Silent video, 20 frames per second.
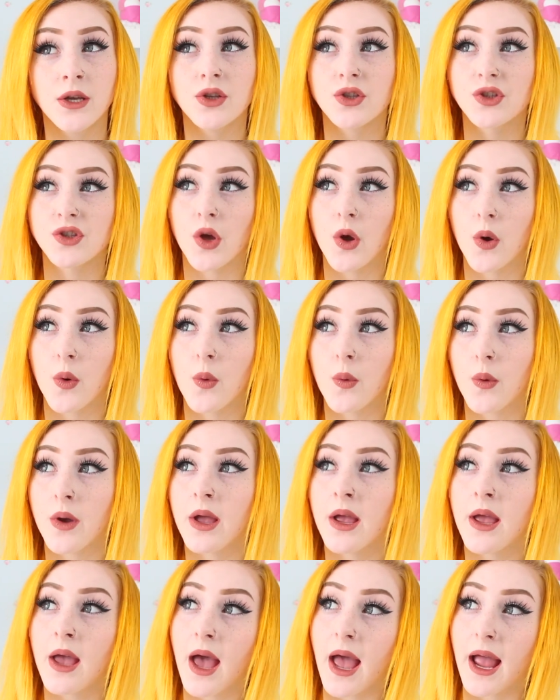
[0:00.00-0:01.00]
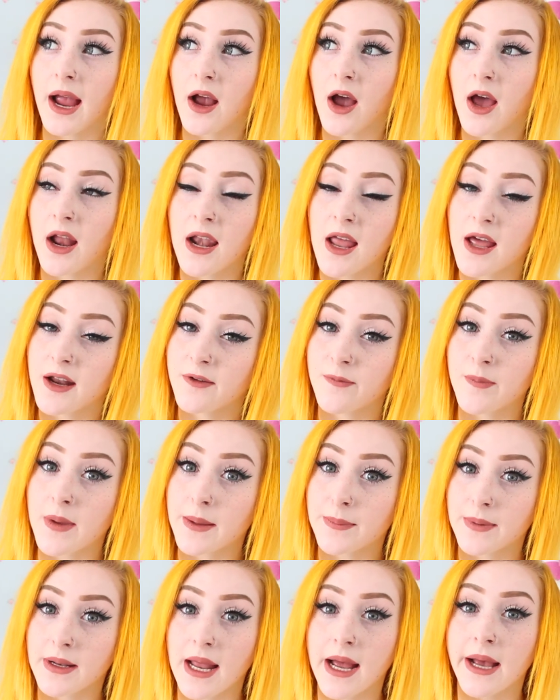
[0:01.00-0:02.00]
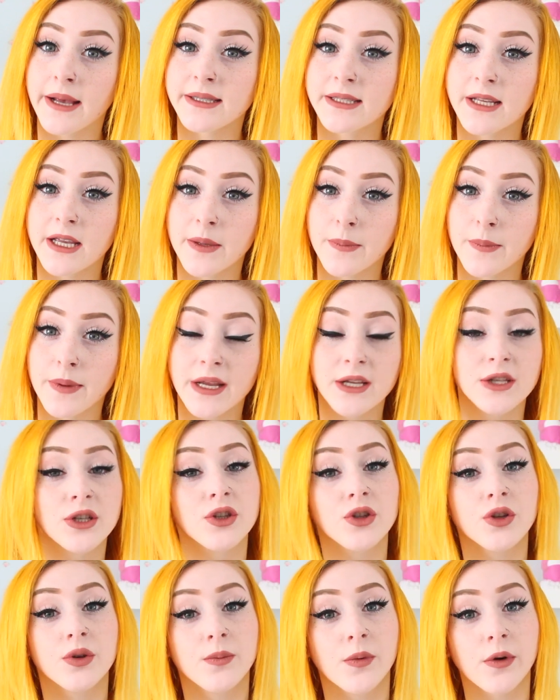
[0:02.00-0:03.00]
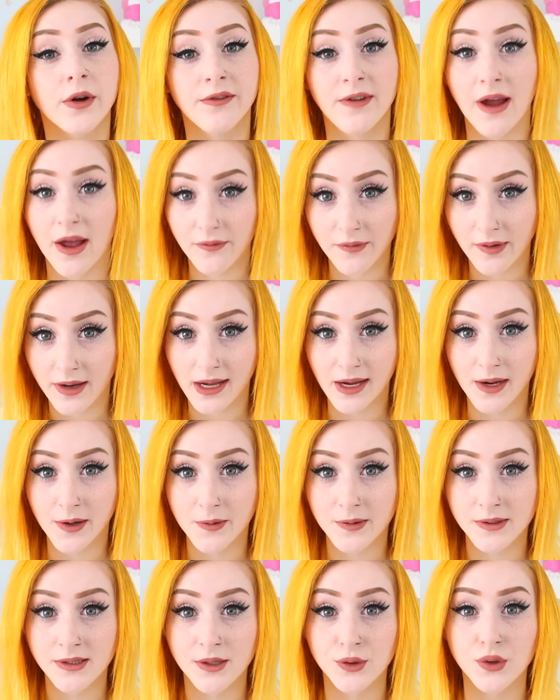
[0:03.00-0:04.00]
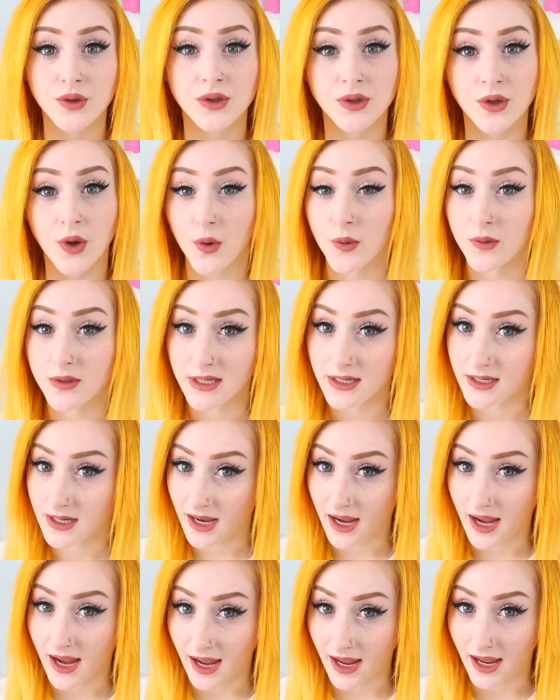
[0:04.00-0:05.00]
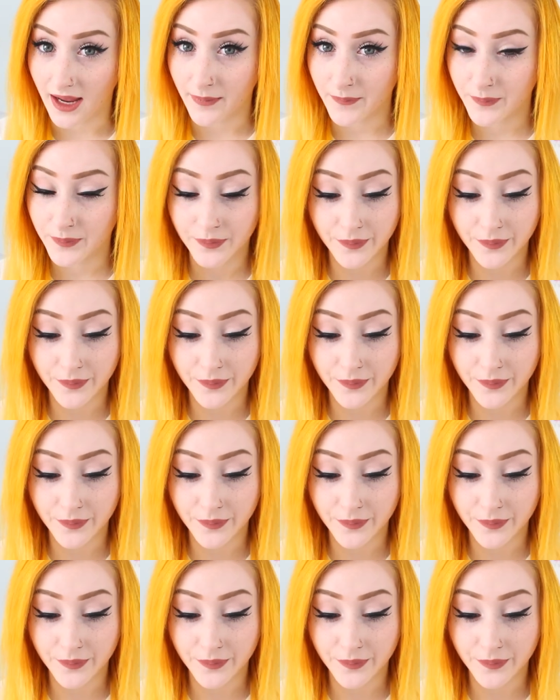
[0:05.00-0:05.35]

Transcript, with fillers: So I got a lot of people asking me to do more rap videos, so today